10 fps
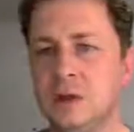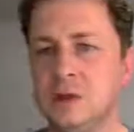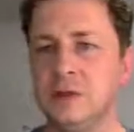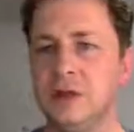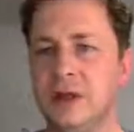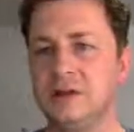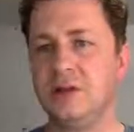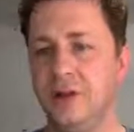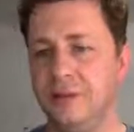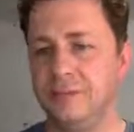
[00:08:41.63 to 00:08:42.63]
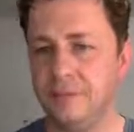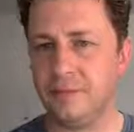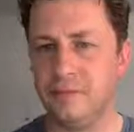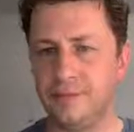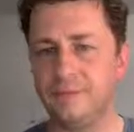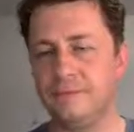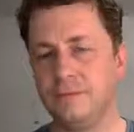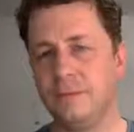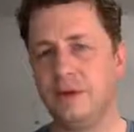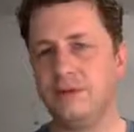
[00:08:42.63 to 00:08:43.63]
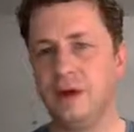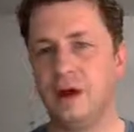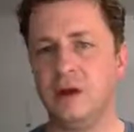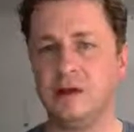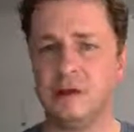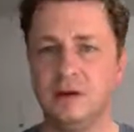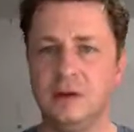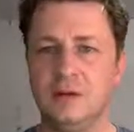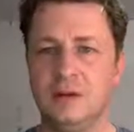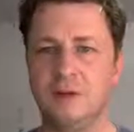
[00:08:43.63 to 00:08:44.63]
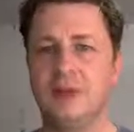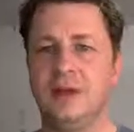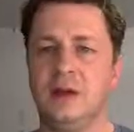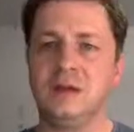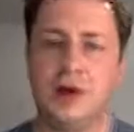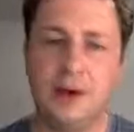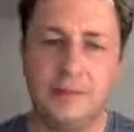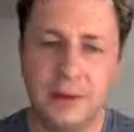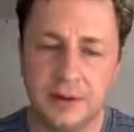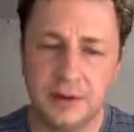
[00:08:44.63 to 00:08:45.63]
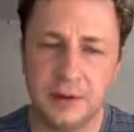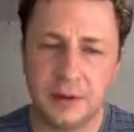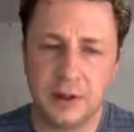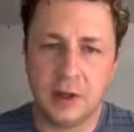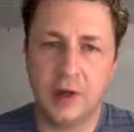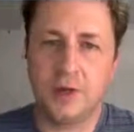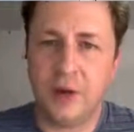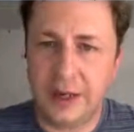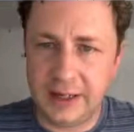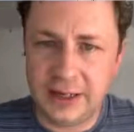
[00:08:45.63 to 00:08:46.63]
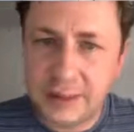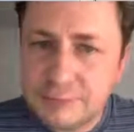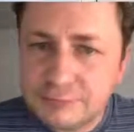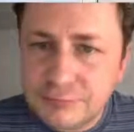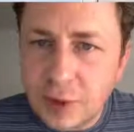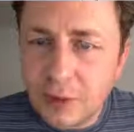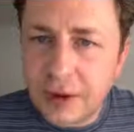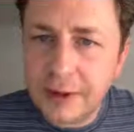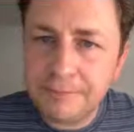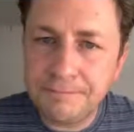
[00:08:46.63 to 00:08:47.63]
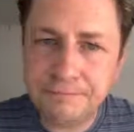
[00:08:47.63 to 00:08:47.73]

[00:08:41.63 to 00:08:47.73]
So that's good. We've got we've got that job ready. Okay,